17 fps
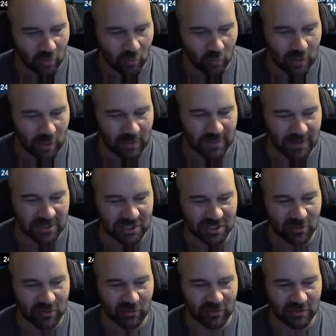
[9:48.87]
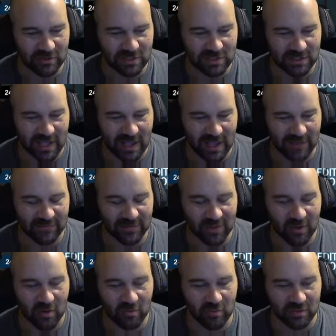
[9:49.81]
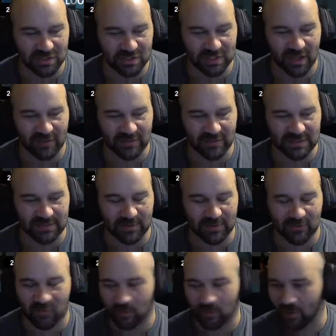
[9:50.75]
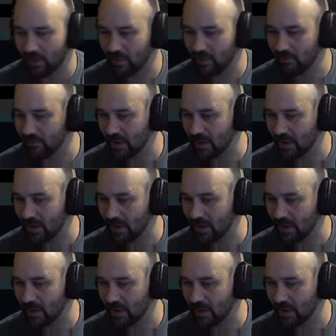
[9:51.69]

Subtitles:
Weak pitching staff, though, which is obviously a bit of a problem.